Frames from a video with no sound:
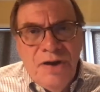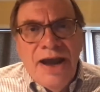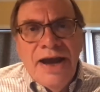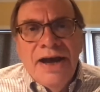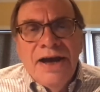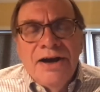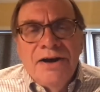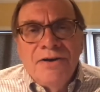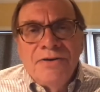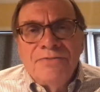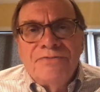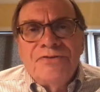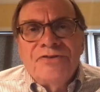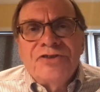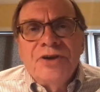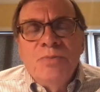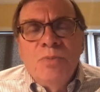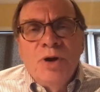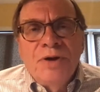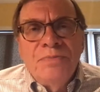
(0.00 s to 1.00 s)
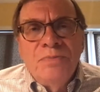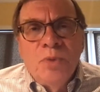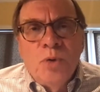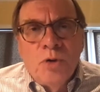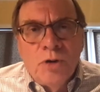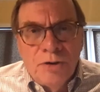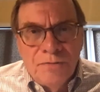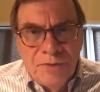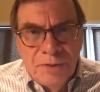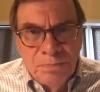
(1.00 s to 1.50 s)
have somewhat
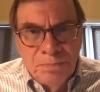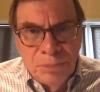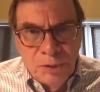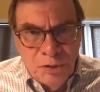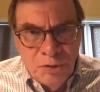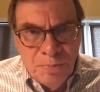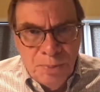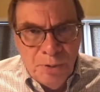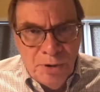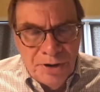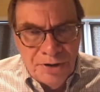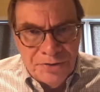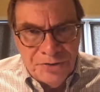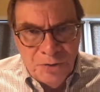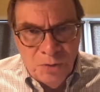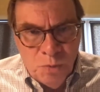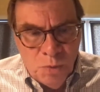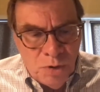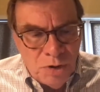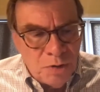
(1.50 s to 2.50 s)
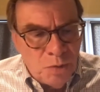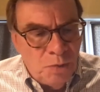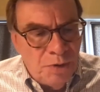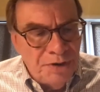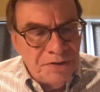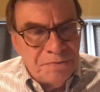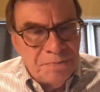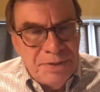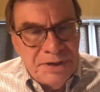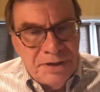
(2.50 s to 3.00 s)
more of a blueprint to work
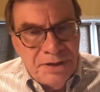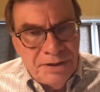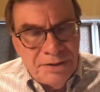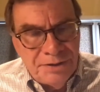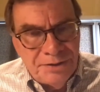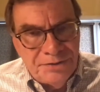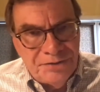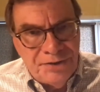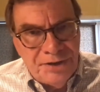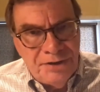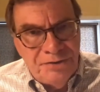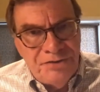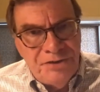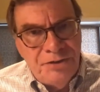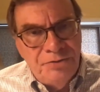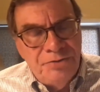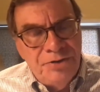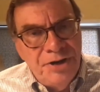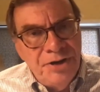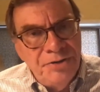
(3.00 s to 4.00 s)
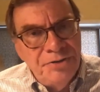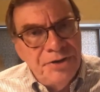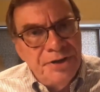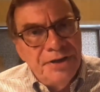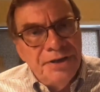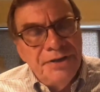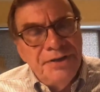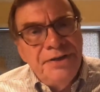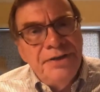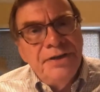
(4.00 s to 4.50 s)
with because, as you
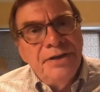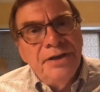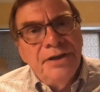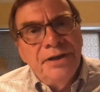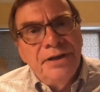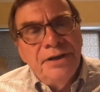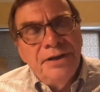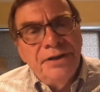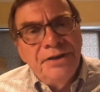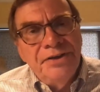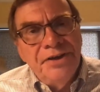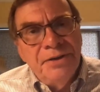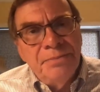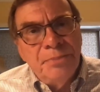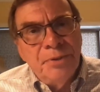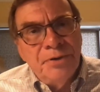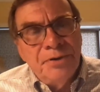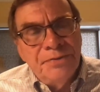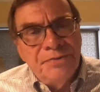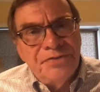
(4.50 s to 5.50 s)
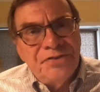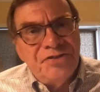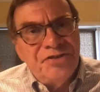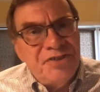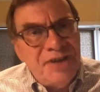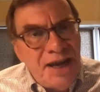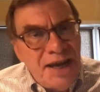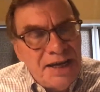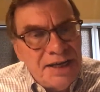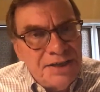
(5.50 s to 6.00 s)
noted, a number of
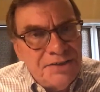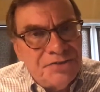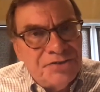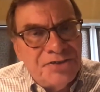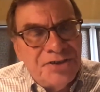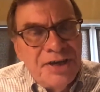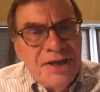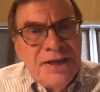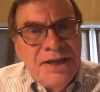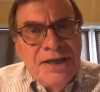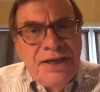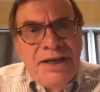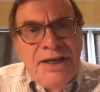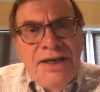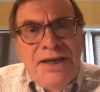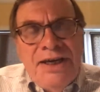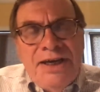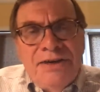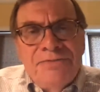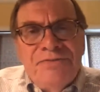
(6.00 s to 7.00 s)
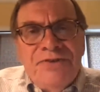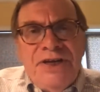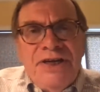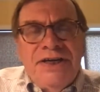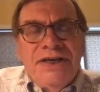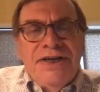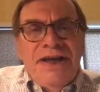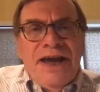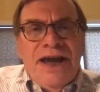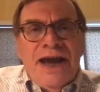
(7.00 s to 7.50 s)
states have
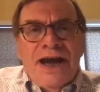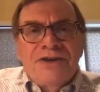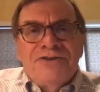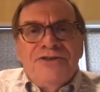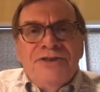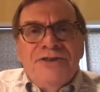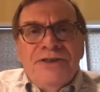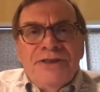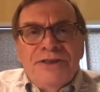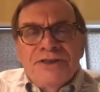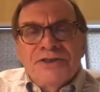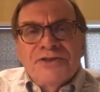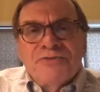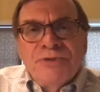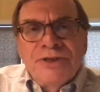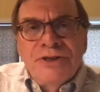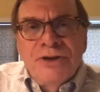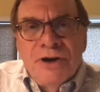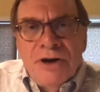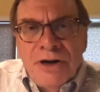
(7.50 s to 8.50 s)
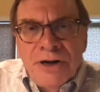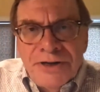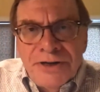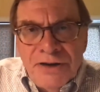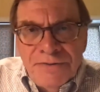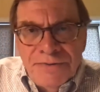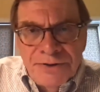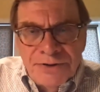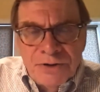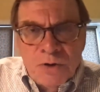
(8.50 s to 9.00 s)
taken action in this regard.
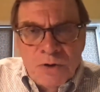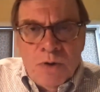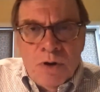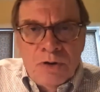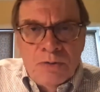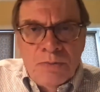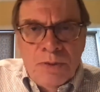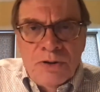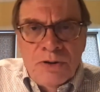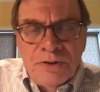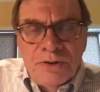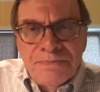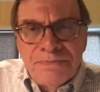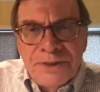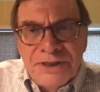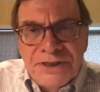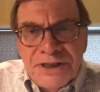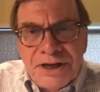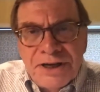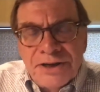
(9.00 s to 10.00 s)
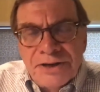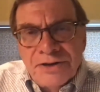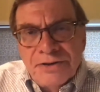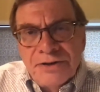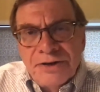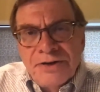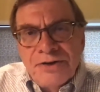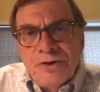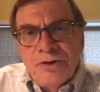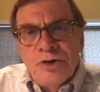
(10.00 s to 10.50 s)
Governor Cuomo, in
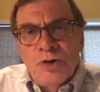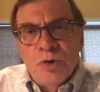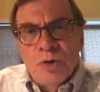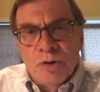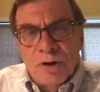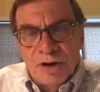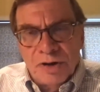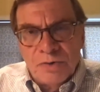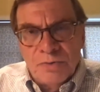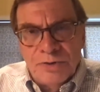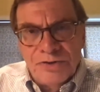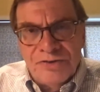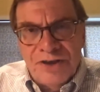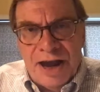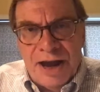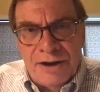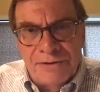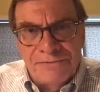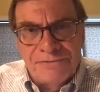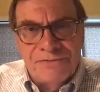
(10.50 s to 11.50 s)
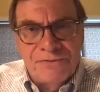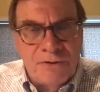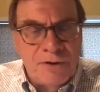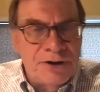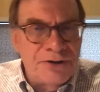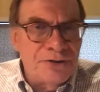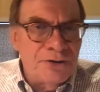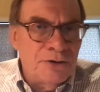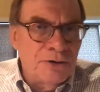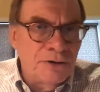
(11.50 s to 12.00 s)
particular in New York, was out
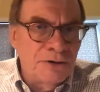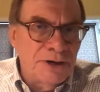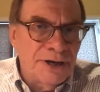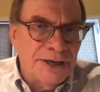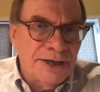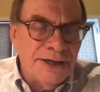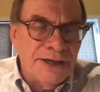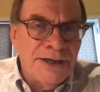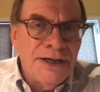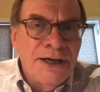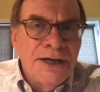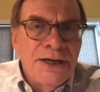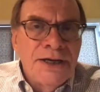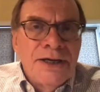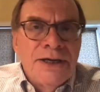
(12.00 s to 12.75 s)
front early